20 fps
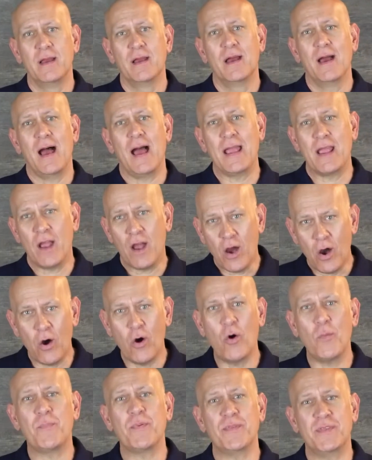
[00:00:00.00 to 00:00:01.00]
I
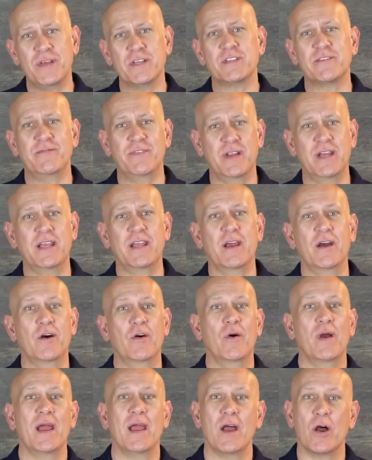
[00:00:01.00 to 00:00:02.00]
hope this
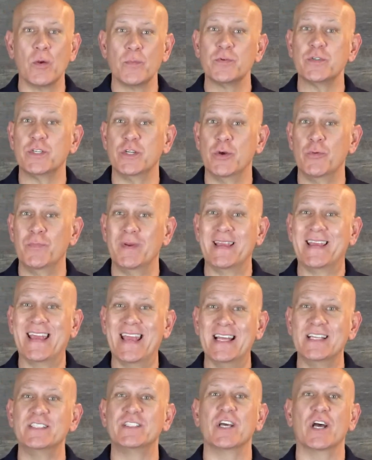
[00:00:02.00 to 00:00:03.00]
video helps you
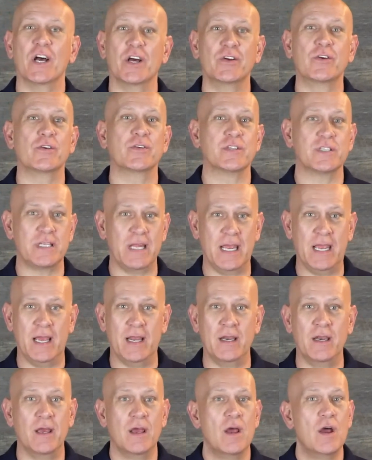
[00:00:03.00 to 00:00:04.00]
begin to
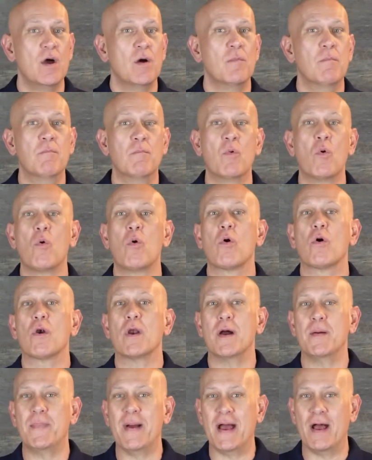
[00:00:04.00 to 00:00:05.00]
understand more
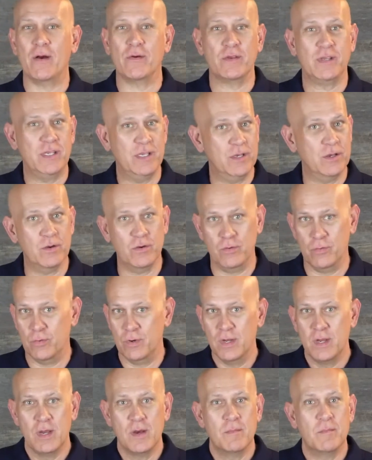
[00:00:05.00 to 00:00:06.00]
about you,
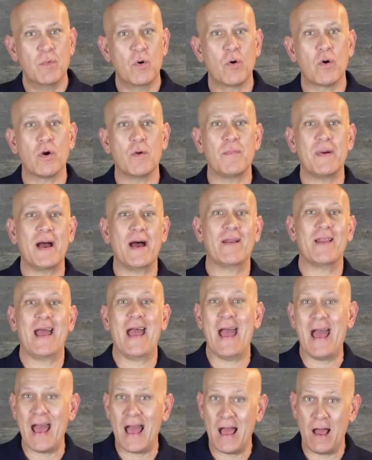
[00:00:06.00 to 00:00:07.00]
more about
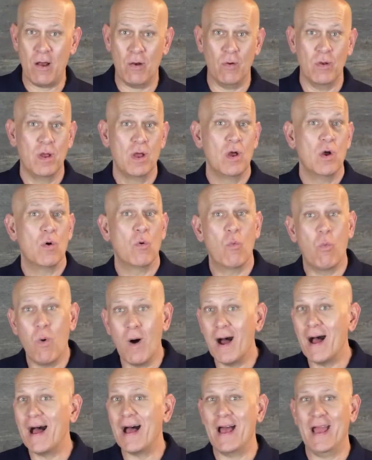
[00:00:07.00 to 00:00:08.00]
how,
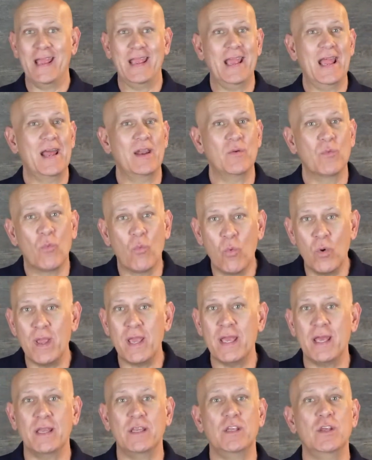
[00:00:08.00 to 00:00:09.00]
why, and
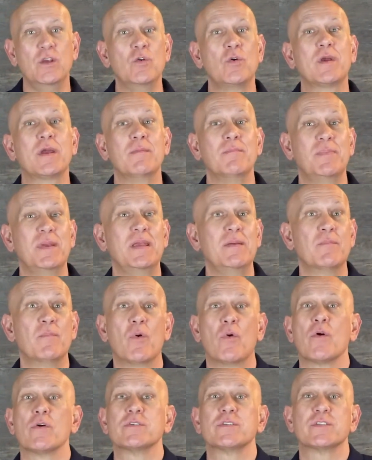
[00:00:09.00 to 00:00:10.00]
when you can be
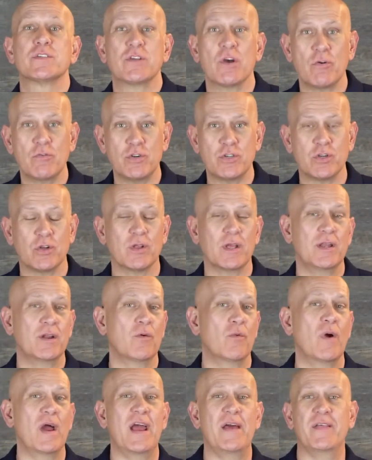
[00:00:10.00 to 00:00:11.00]
more social in a
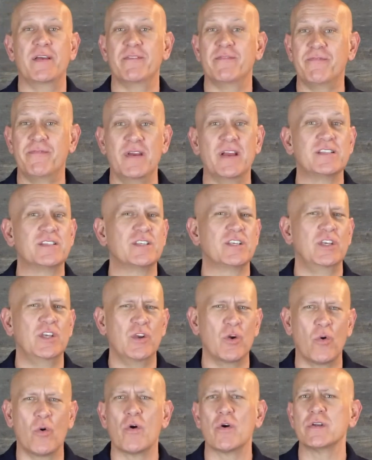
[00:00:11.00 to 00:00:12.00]
way that fits
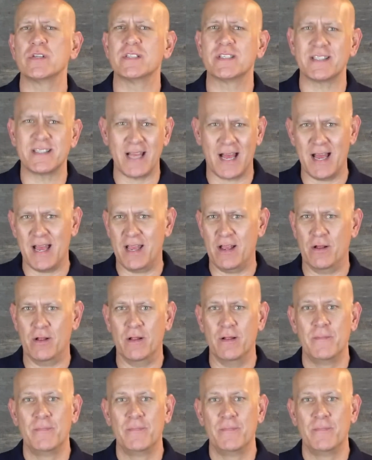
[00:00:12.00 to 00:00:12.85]
your style.